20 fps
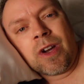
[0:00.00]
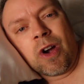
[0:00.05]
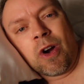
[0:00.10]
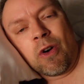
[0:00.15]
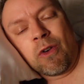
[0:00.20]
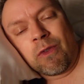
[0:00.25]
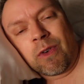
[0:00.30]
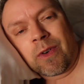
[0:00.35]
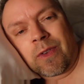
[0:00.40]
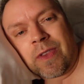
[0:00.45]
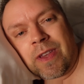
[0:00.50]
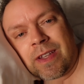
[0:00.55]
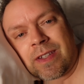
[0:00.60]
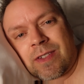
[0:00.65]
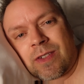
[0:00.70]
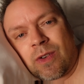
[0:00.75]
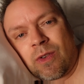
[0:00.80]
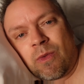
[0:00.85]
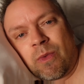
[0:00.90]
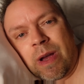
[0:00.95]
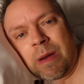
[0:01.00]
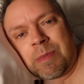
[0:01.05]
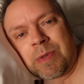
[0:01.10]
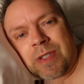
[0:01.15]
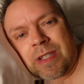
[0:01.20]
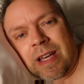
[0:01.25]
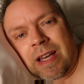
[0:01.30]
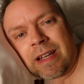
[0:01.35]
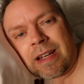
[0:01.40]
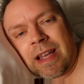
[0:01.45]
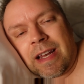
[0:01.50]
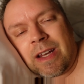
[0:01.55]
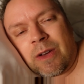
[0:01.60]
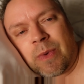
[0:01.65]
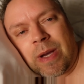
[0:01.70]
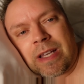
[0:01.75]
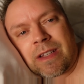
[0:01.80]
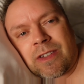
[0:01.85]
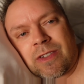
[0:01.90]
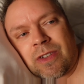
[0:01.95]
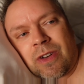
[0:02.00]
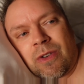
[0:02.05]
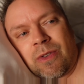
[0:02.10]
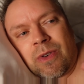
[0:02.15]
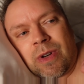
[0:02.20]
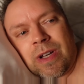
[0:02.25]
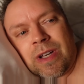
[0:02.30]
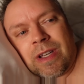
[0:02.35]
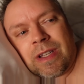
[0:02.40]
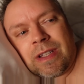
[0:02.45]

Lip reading: over this website. Anyway, so